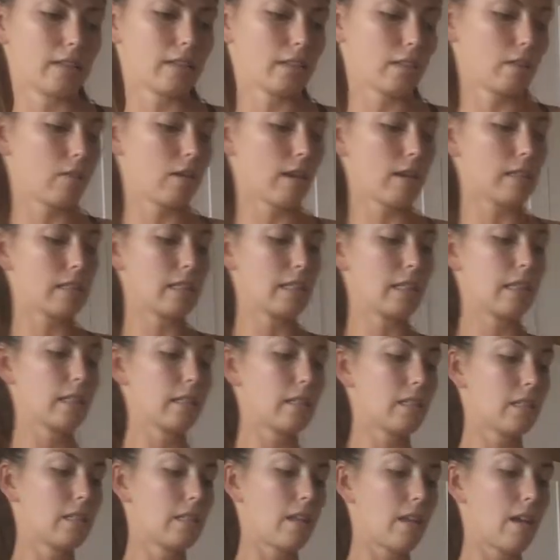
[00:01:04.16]
in the
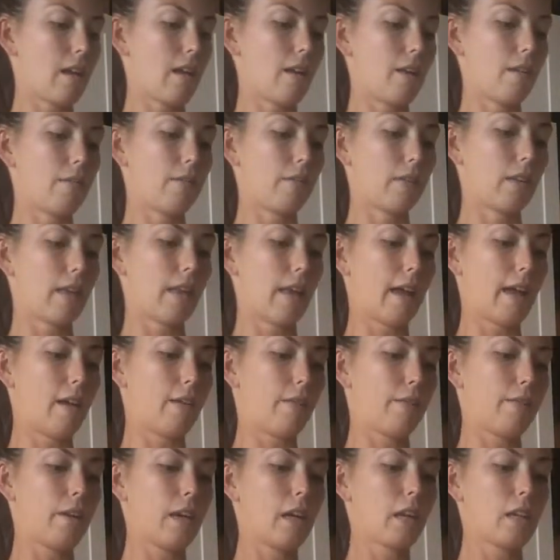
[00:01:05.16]
craziness of
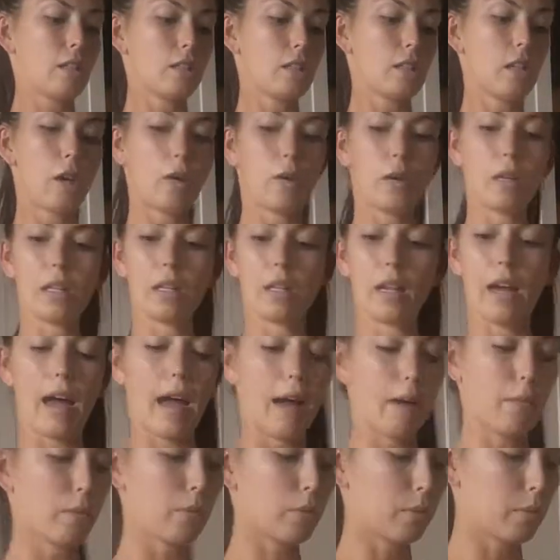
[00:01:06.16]
life. So
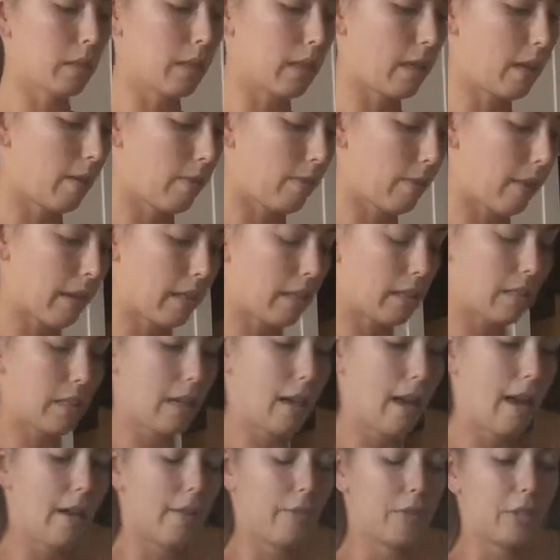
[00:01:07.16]
I would really have liked
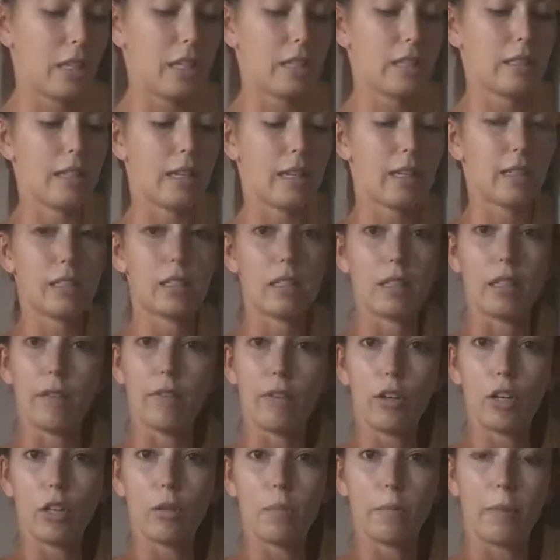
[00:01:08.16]
to have these like
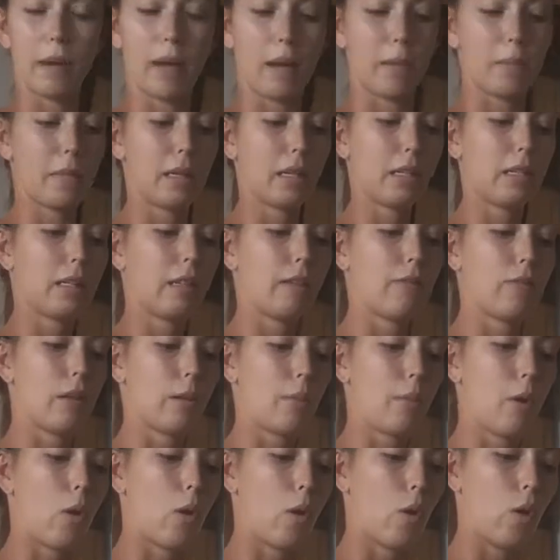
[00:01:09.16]
slivered, but I'm gonna leave
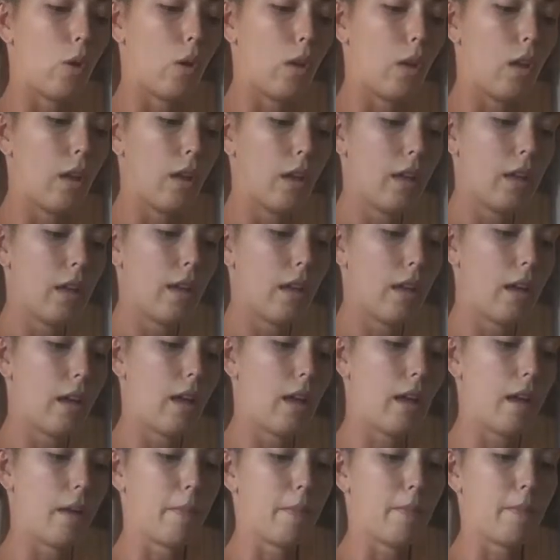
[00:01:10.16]
them whole
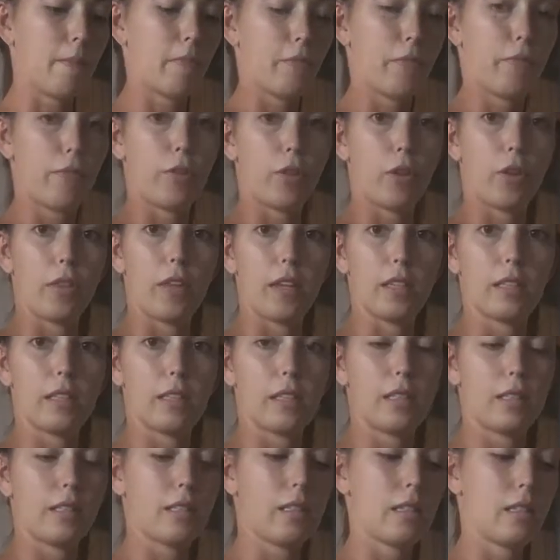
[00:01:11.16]
for
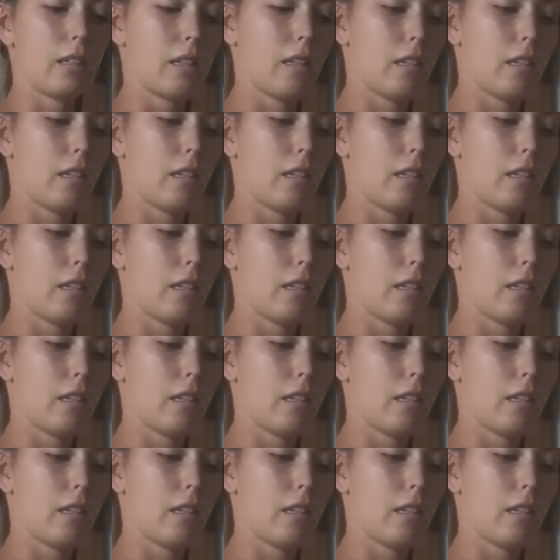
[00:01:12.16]
this